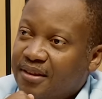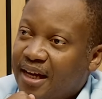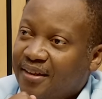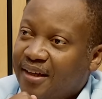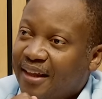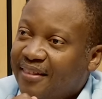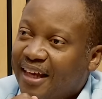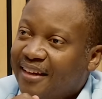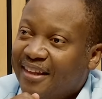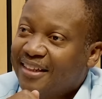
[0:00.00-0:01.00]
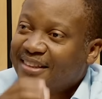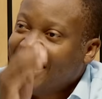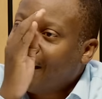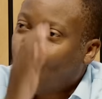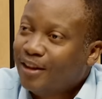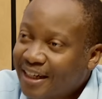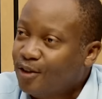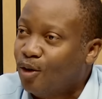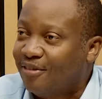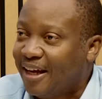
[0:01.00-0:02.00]
Right? And they still got
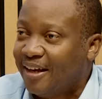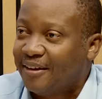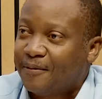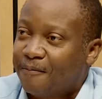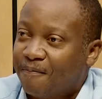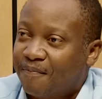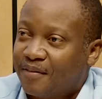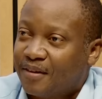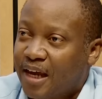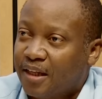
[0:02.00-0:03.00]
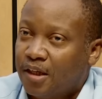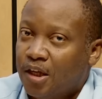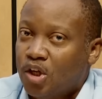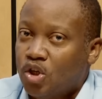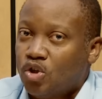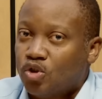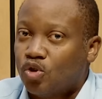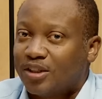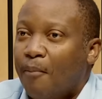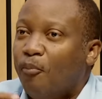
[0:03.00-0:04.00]
rid of her. Right?
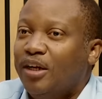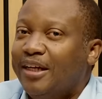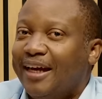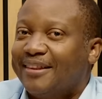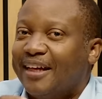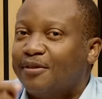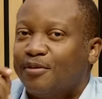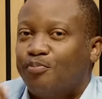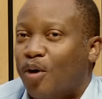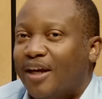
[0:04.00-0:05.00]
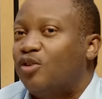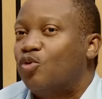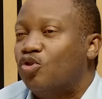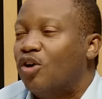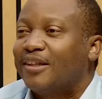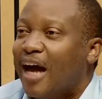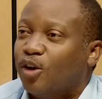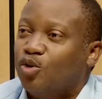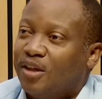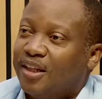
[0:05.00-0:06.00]
So somebody at that point could not
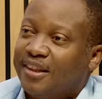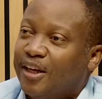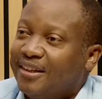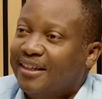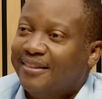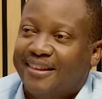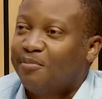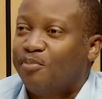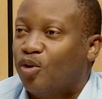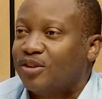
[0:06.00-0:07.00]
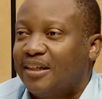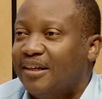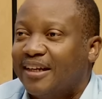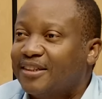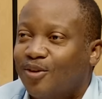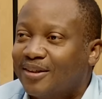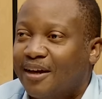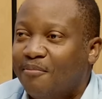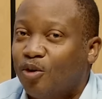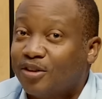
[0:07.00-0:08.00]
argue that they did that because an election was
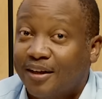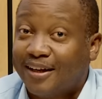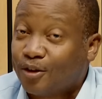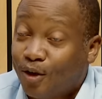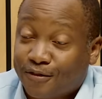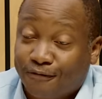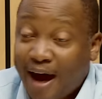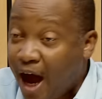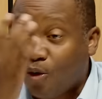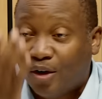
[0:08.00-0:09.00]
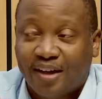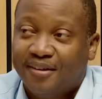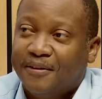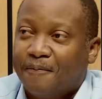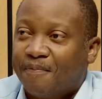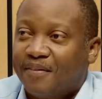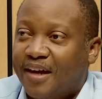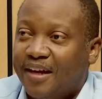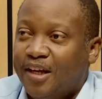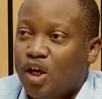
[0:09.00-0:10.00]
coming, because the election was far away.
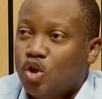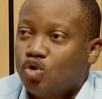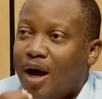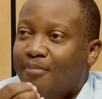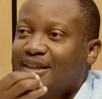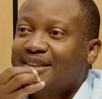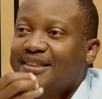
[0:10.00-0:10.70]
Right? So I'm just